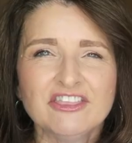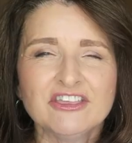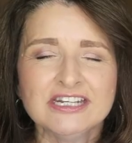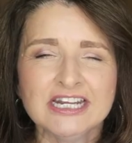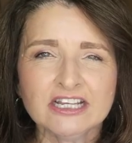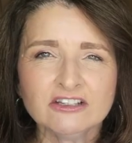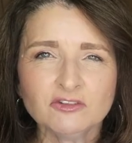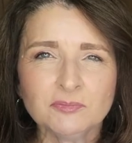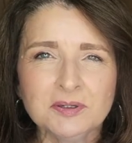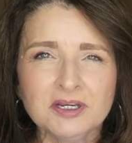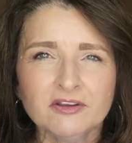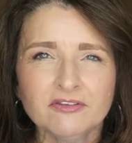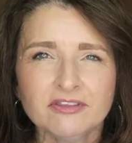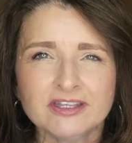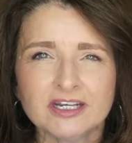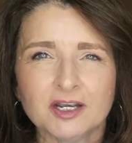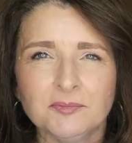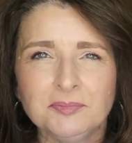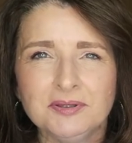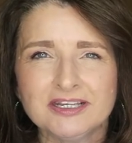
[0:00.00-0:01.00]
The next pair
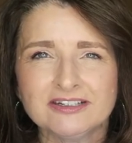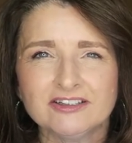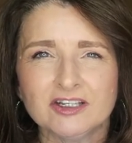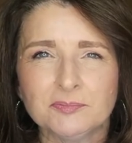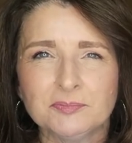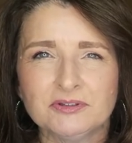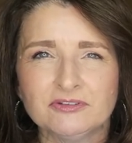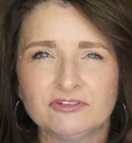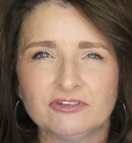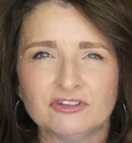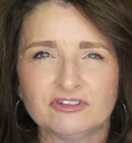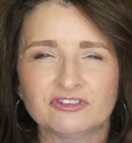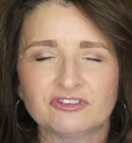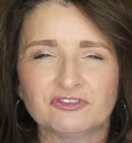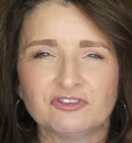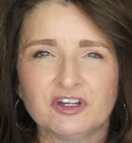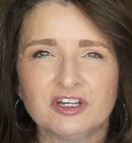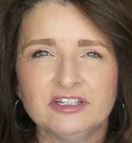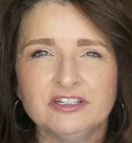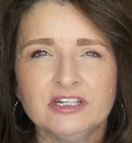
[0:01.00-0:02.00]
that I picked up is
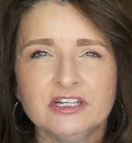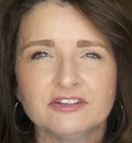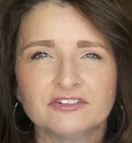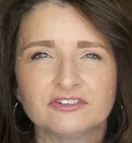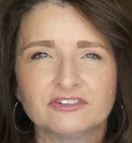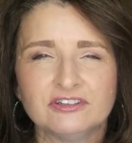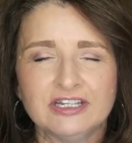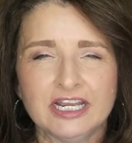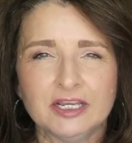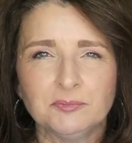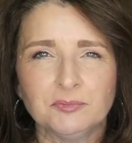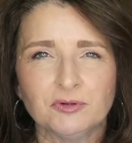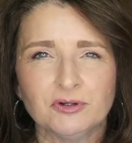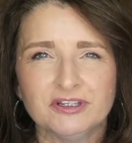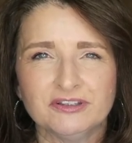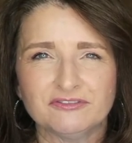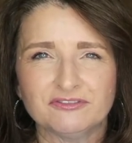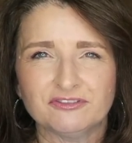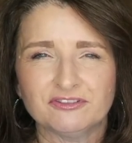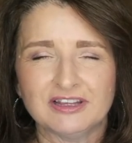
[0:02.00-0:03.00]
this fun snake
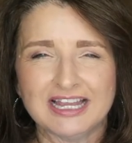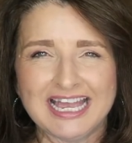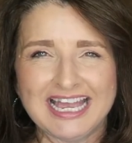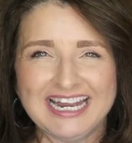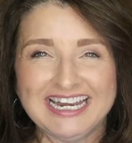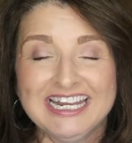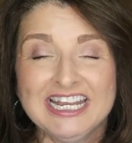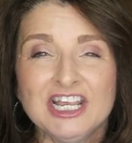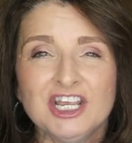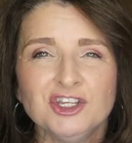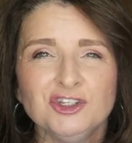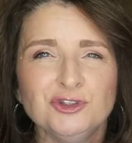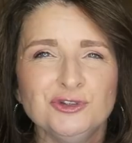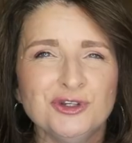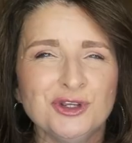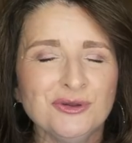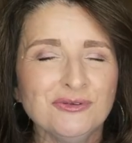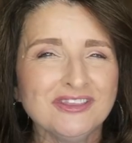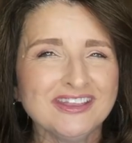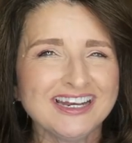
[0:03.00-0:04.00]
print flat. You
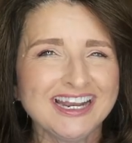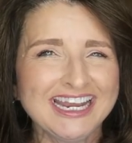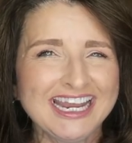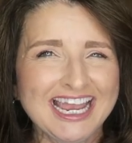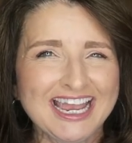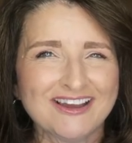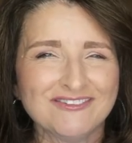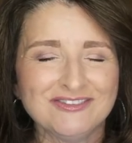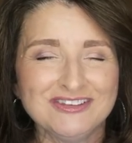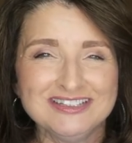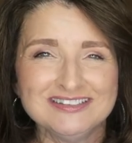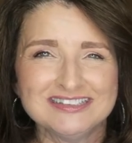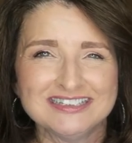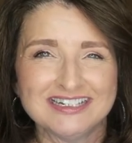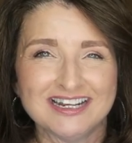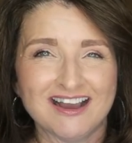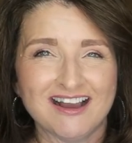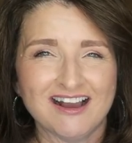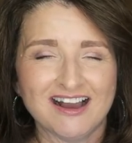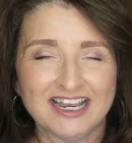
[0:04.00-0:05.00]
know that I have these
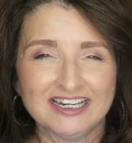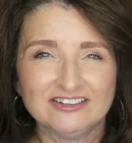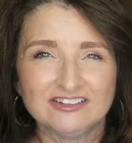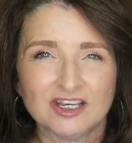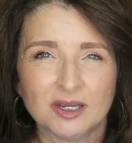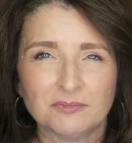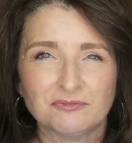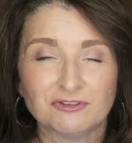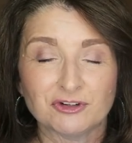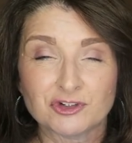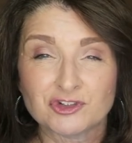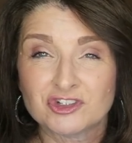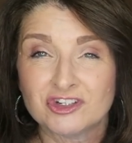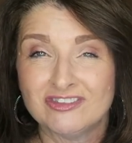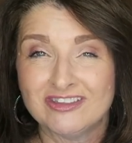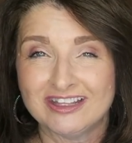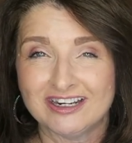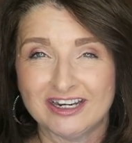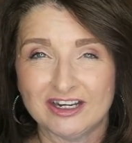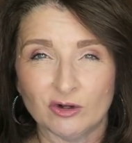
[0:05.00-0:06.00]
in a high top
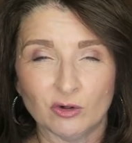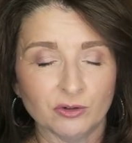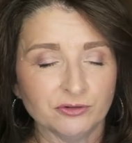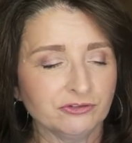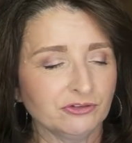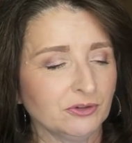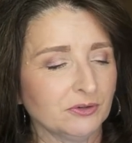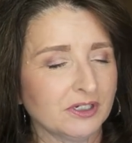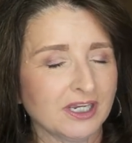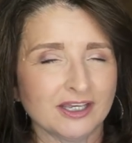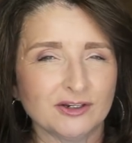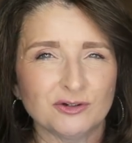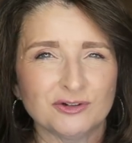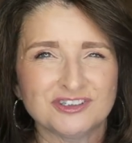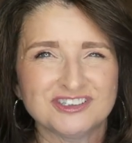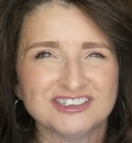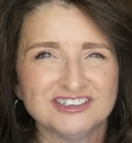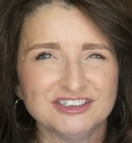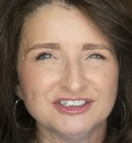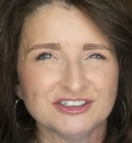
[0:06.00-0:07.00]
version that I also got
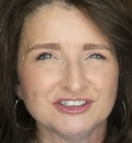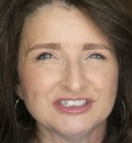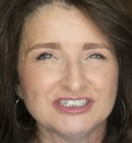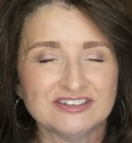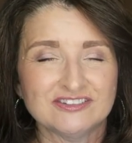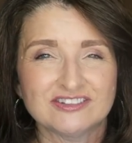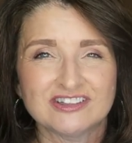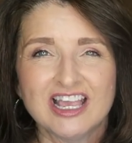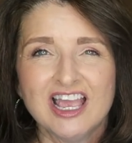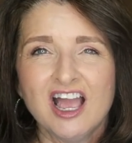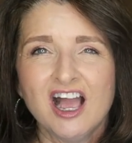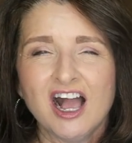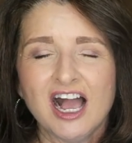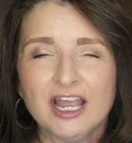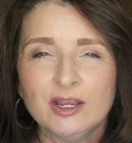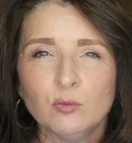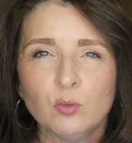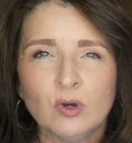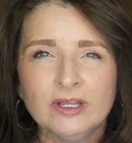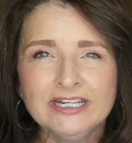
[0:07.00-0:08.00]
on clearance.
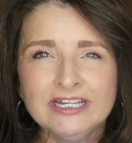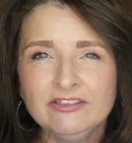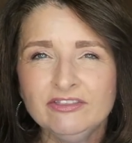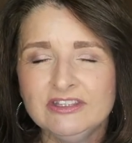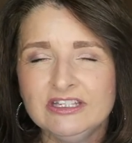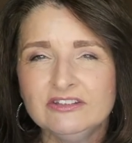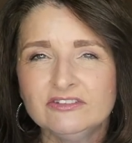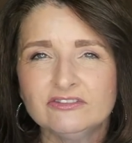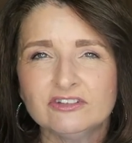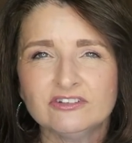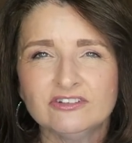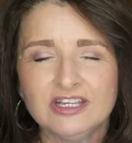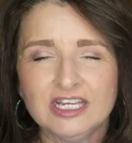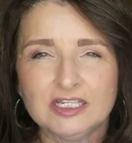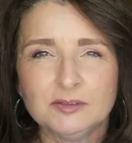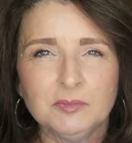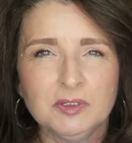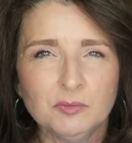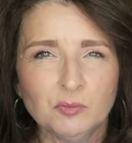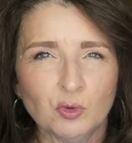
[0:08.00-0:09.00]
I wanted these to
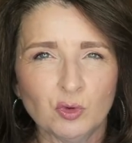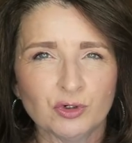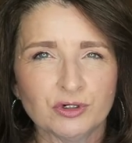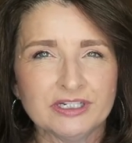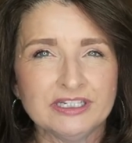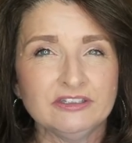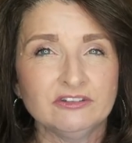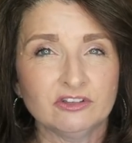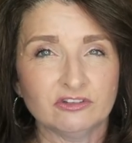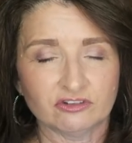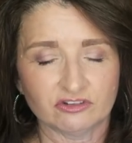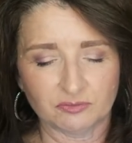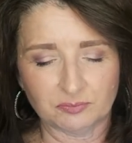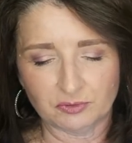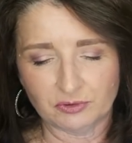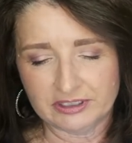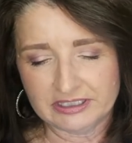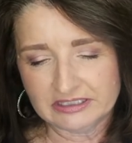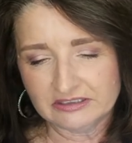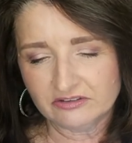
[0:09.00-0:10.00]
take me more into
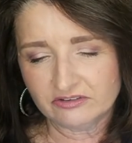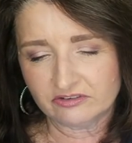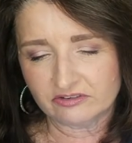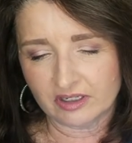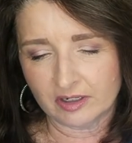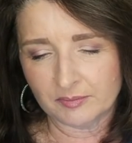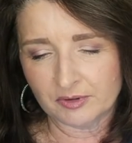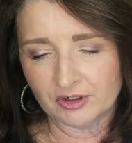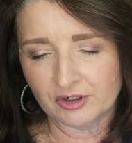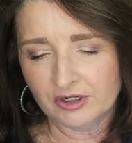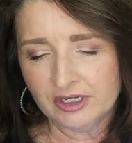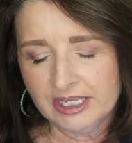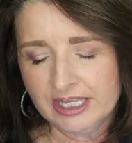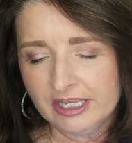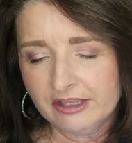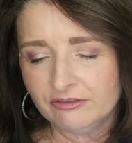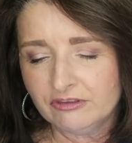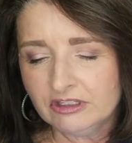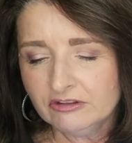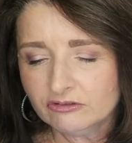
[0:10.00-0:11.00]
spring and summer.
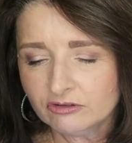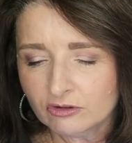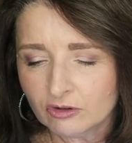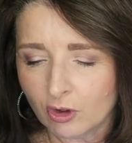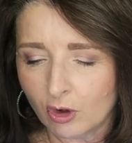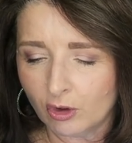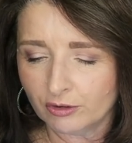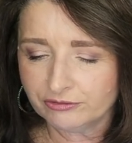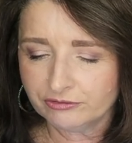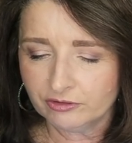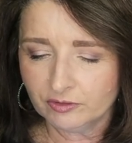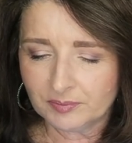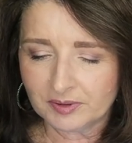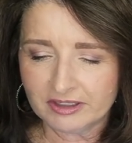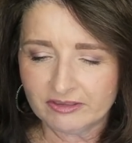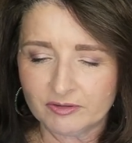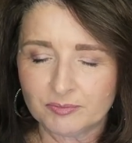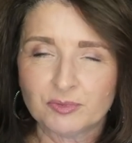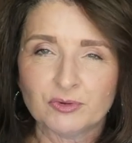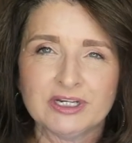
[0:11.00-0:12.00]
These are also
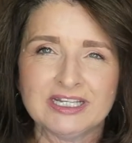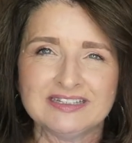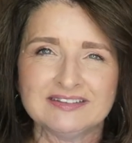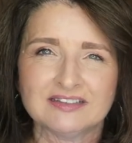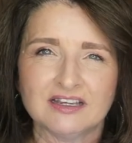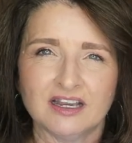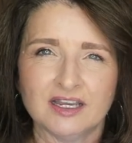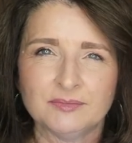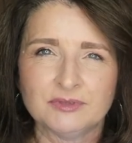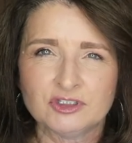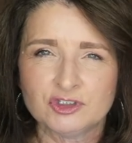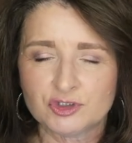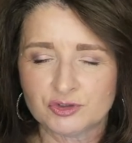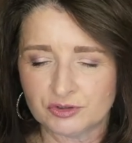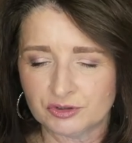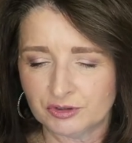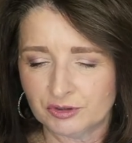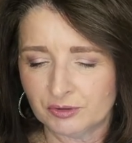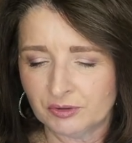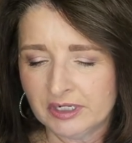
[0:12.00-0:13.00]
by the brand Time and
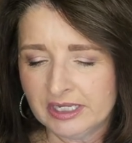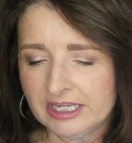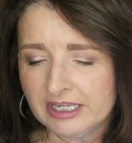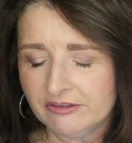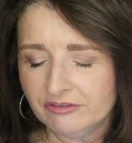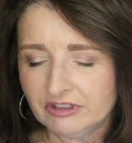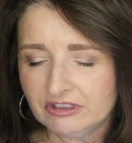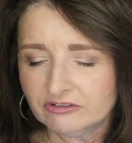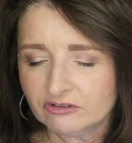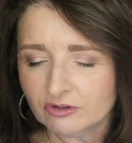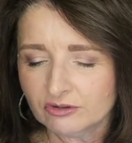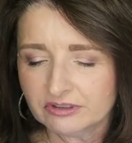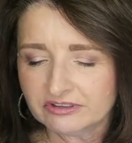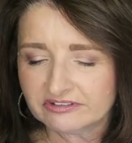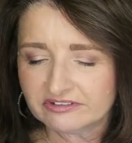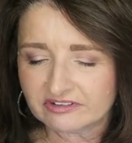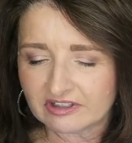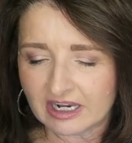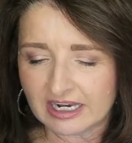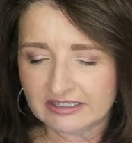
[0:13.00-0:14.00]
Tru. These are
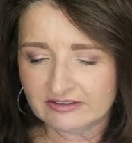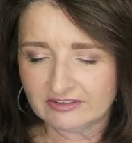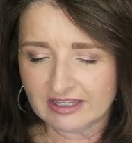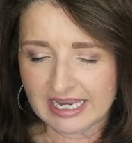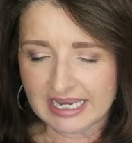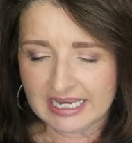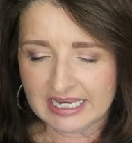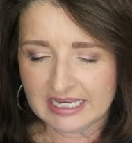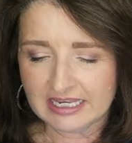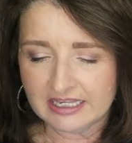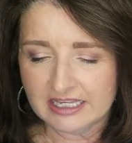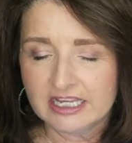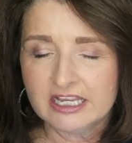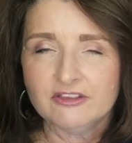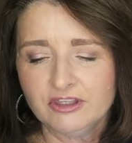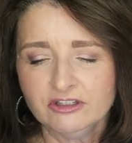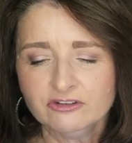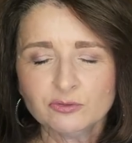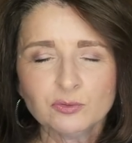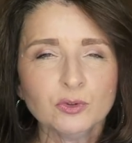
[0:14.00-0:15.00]
a size eight.
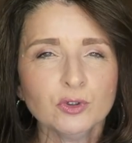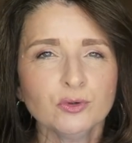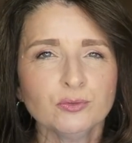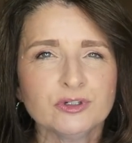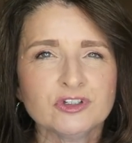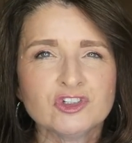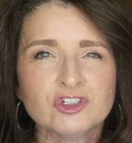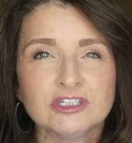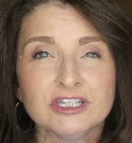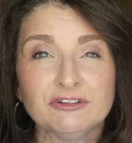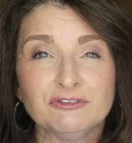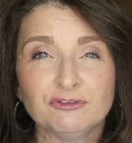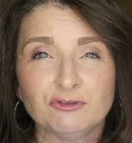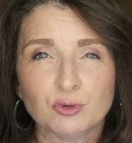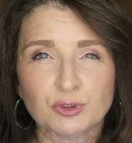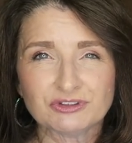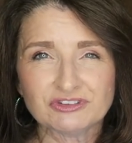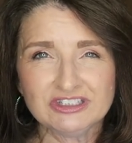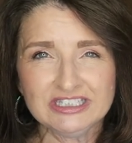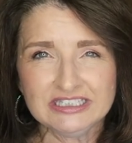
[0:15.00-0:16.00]
These were originally
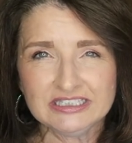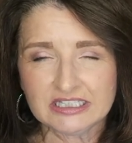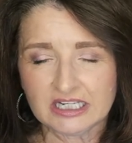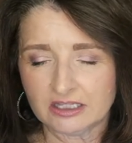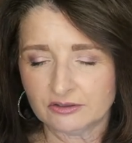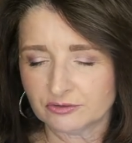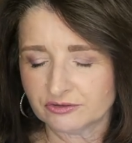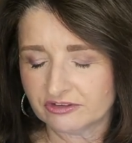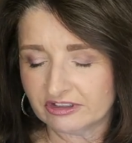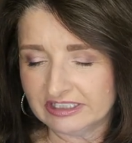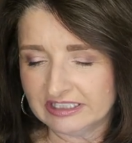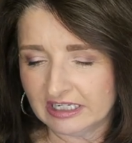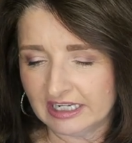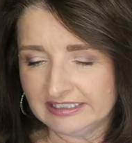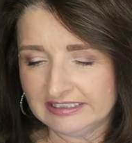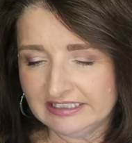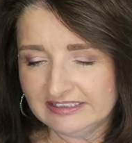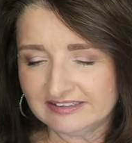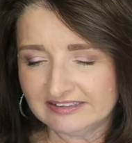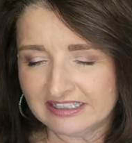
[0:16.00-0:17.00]
fourteen
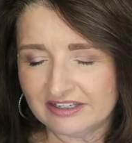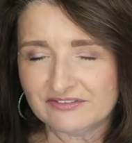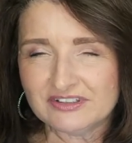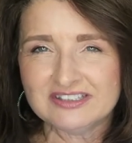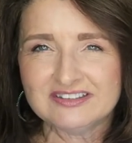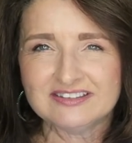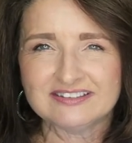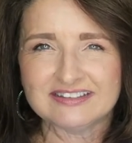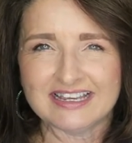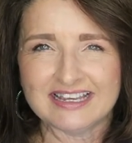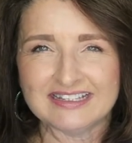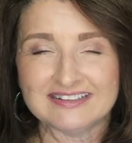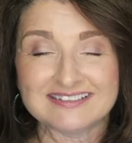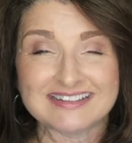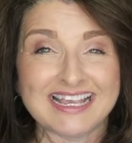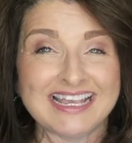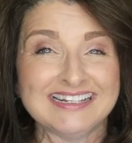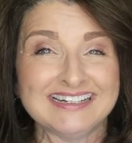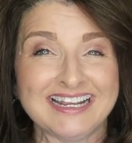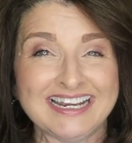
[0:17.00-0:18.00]
ninety-seven,
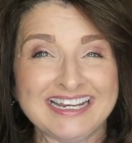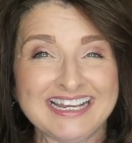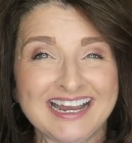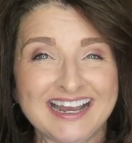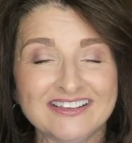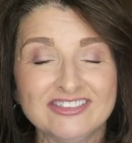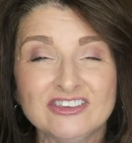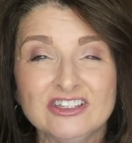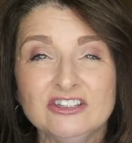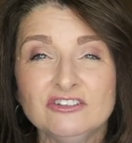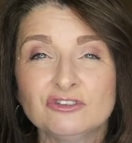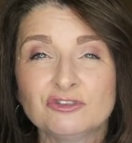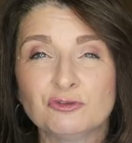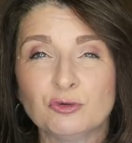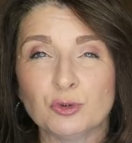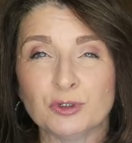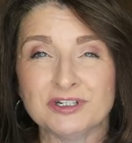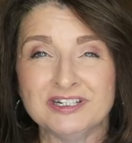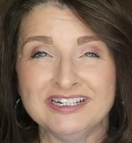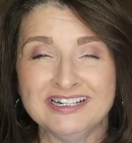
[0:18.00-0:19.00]
and I got these
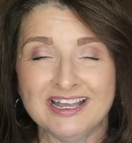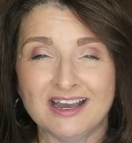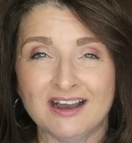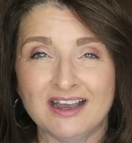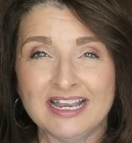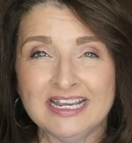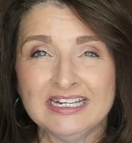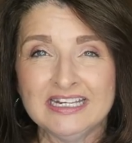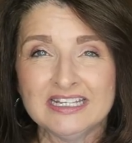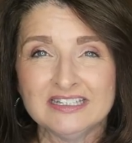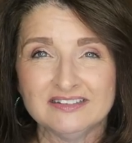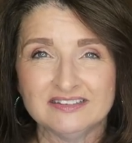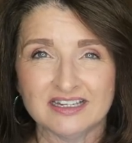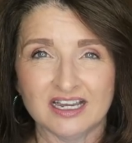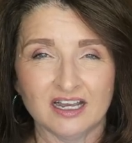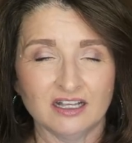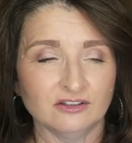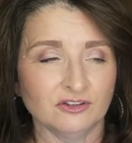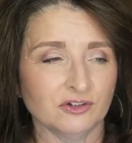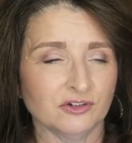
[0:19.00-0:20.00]
for nine
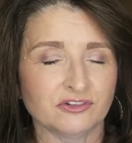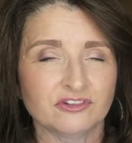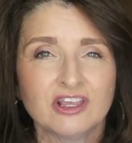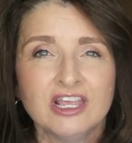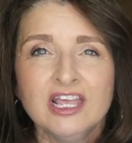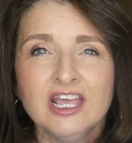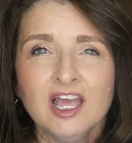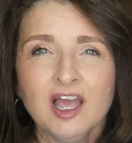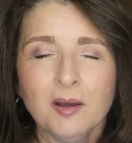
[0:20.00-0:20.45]
dollars.